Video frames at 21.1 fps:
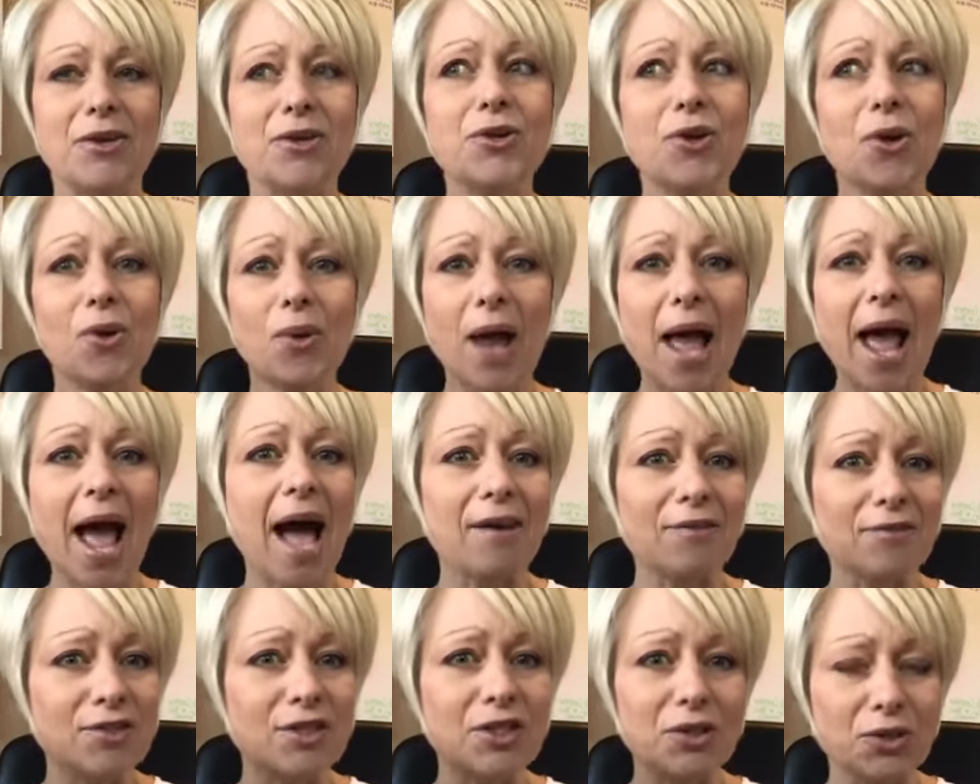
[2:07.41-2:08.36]
You don't
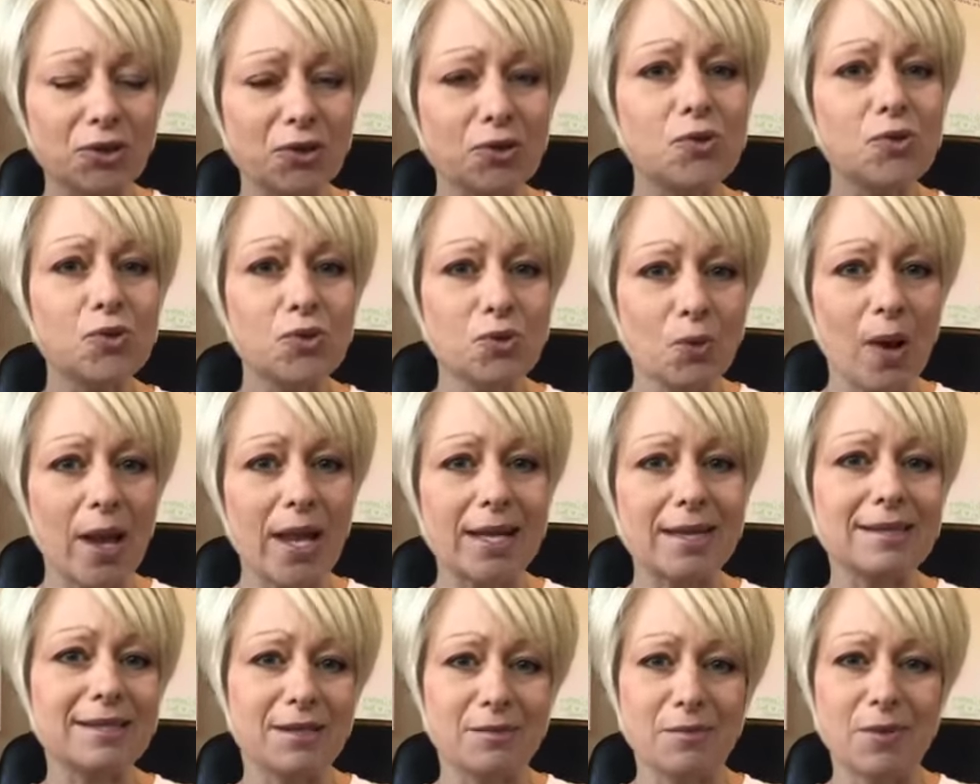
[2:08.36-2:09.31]
have to lose
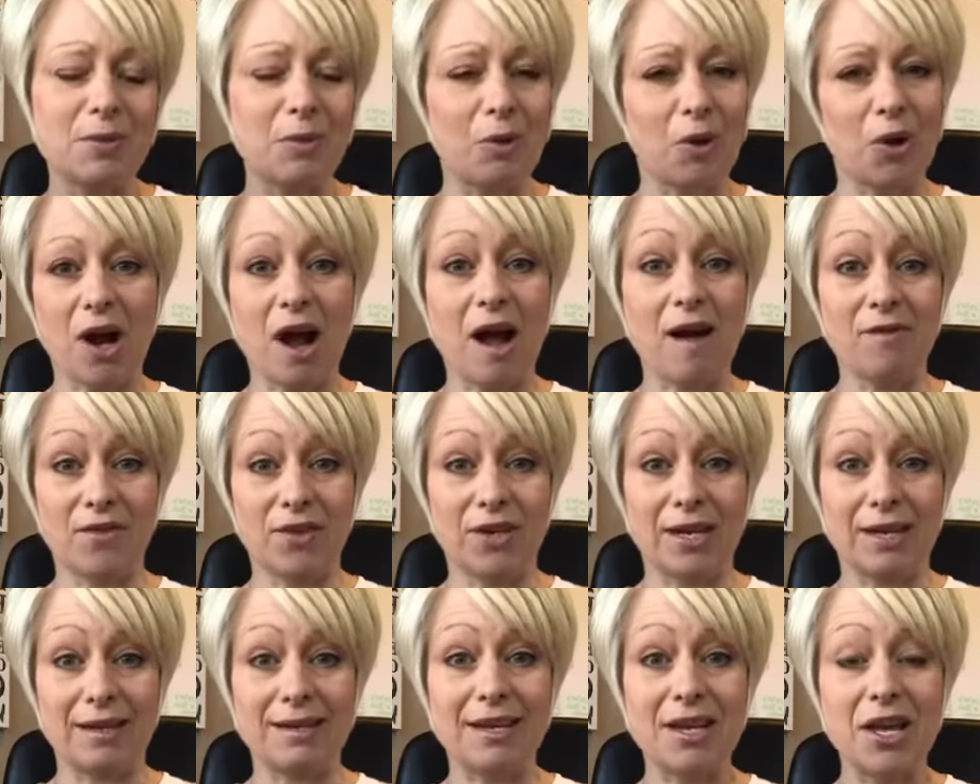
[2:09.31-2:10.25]
weight to be more
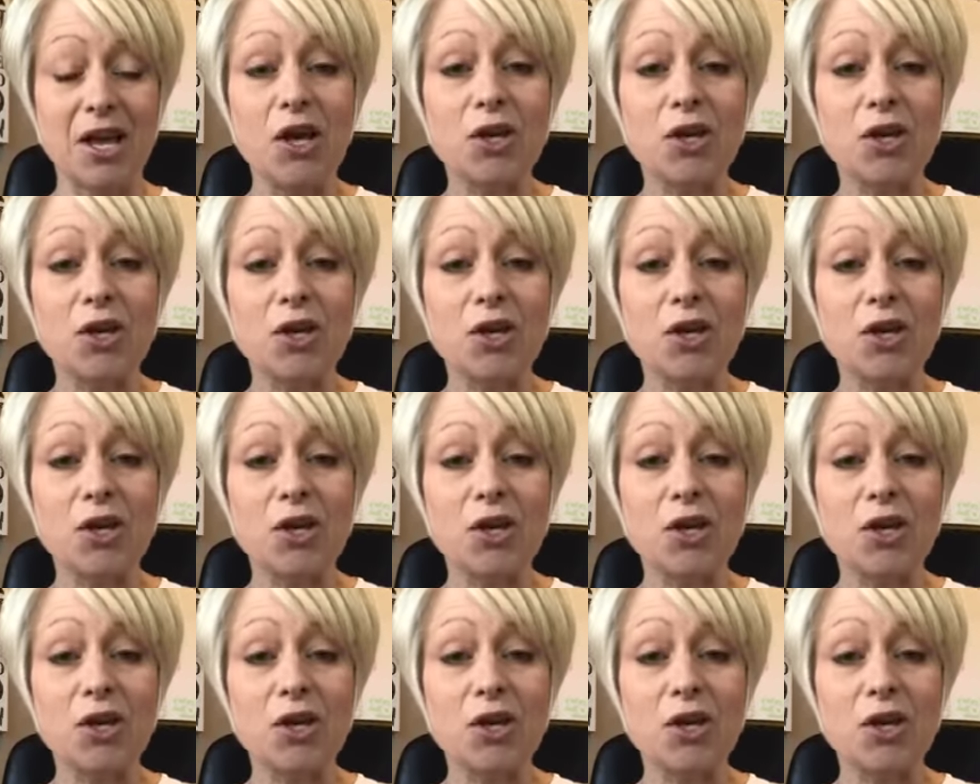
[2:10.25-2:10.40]
confident.